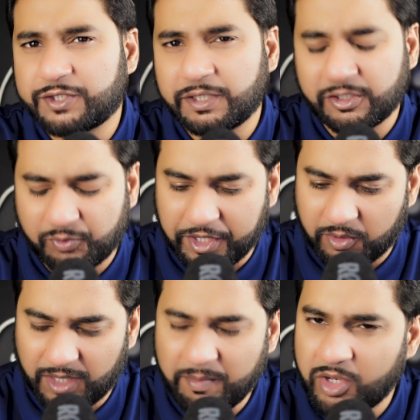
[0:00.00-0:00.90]
this video,
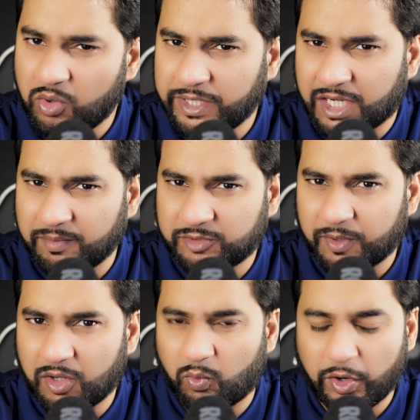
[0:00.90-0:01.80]
let me know in the comments
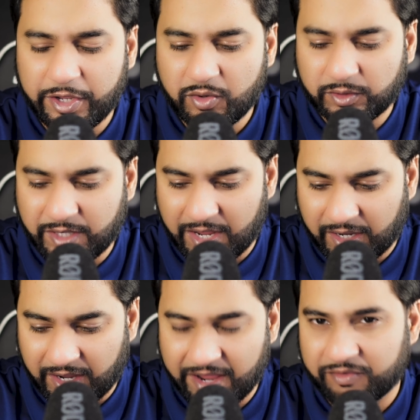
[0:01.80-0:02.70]
below what do you
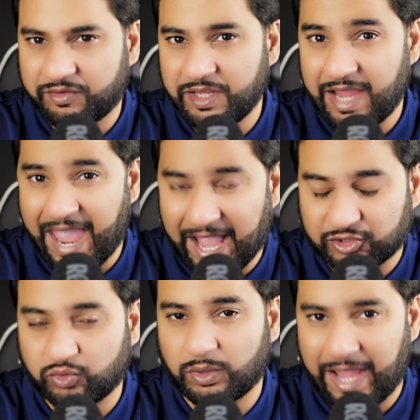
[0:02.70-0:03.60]
think is the
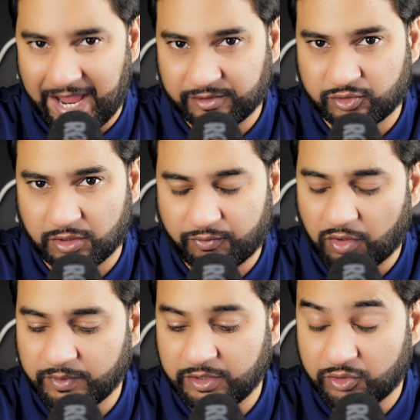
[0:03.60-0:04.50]
actual answer
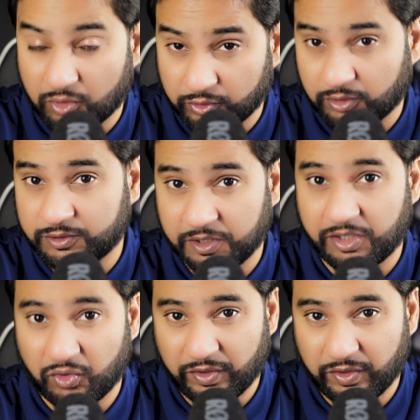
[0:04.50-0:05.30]
from the social security